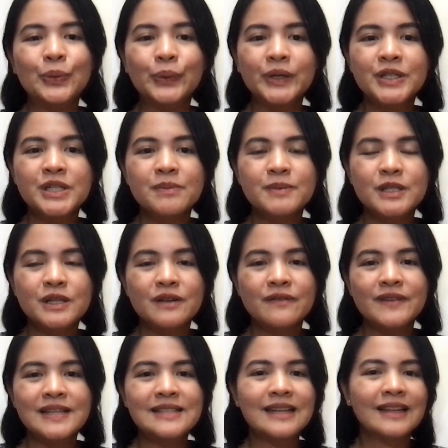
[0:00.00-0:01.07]
worship
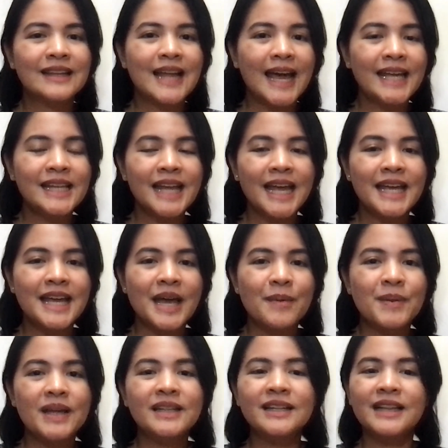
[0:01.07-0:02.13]
service at 9 a.m.
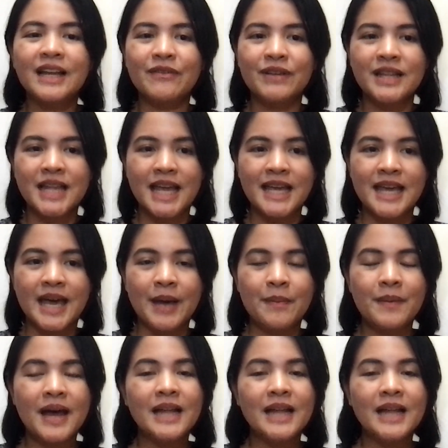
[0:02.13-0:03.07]
and 11 a.m.